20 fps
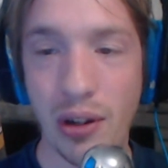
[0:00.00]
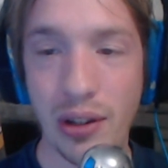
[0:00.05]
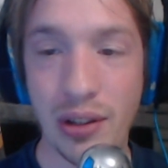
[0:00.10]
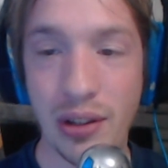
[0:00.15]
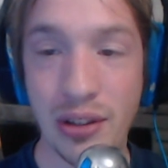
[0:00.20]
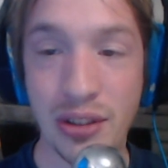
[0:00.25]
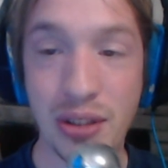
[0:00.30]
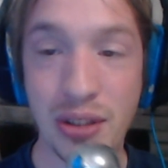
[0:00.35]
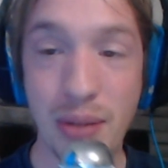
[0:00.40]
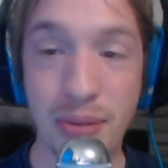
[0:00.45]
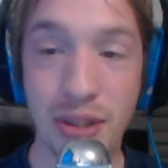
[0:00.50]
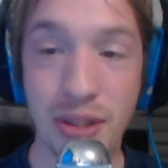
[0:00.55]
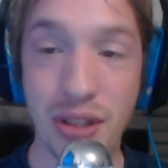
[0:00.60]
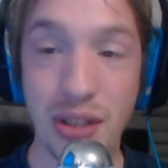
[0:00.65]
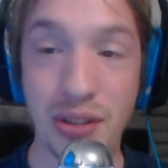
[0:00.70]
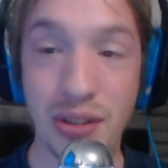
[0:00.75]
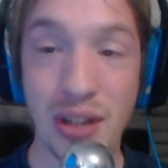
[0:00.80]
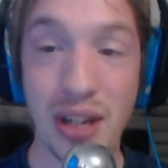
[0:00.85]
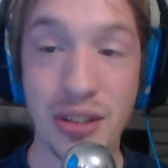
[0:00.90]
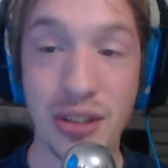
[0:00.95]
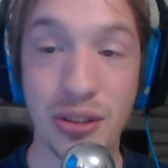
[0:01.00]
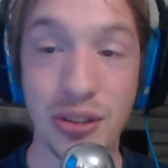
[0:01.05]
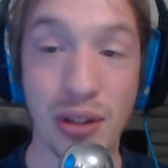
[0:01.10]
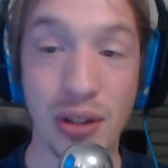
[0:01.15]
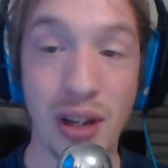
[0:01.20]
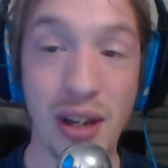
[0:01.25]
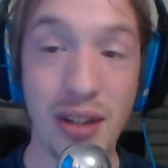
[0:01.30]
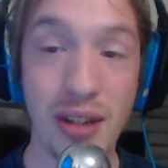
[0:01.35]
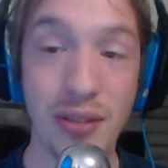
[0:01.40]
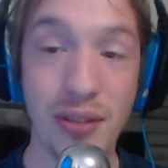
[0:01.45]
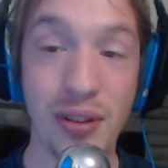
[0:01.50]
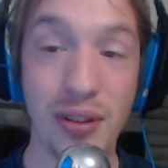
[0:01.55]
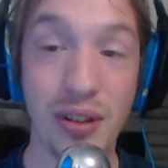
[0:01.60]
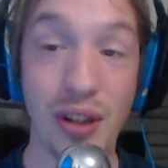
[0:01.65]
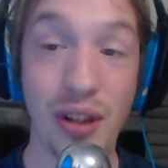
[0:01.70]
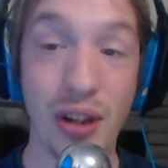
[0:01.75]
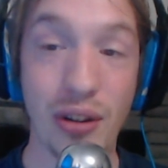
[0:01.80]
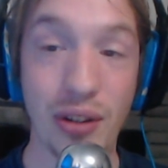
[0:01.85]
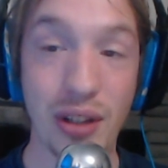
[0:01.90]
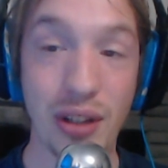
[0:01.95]
and the steps she takes are kind of
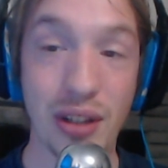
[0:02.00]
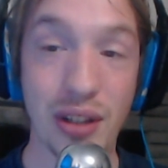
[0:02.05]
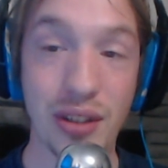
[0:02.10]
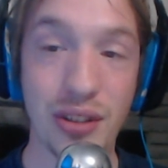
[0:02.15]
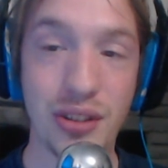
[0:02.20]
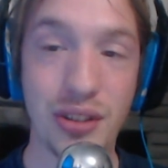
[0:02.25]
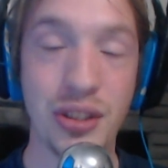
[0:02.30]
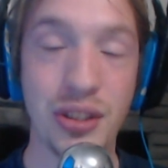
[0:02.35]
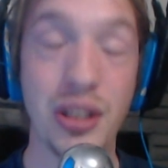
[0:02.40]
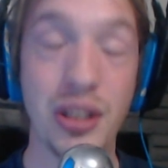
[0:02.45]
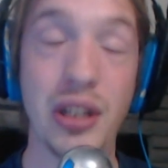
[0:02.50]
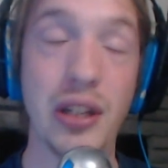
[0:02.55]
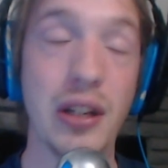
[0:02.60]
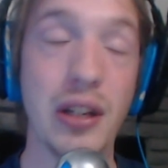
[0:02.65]
hilarious. She